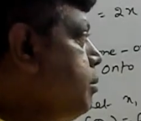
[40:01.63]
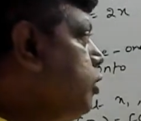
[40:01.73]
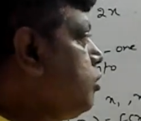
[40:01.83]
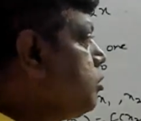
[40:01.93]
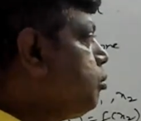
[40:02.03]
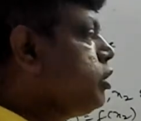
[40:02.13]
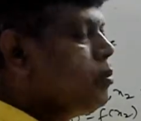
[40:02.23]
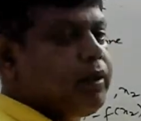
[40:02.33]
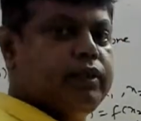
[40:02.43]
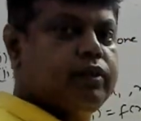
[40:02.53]
2 is in both the
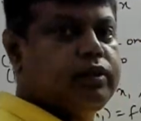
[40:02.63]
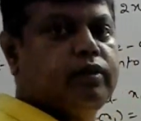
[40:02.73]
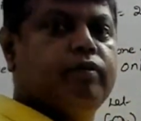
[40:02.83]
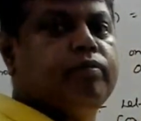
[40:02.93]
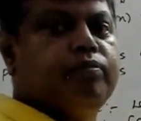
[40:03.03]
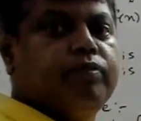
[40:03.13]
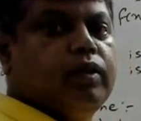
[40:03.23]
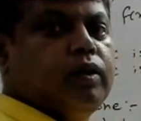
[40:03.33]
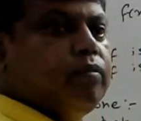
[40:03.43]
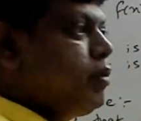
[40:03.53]
places.
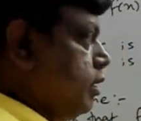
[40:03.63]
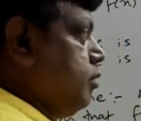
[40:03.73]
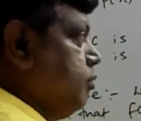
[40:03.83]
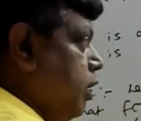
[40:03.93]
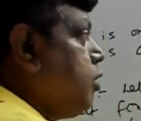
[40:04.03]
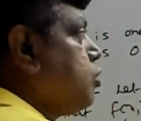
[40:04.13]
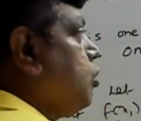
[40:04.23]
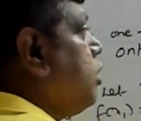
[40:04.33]
But we have to show that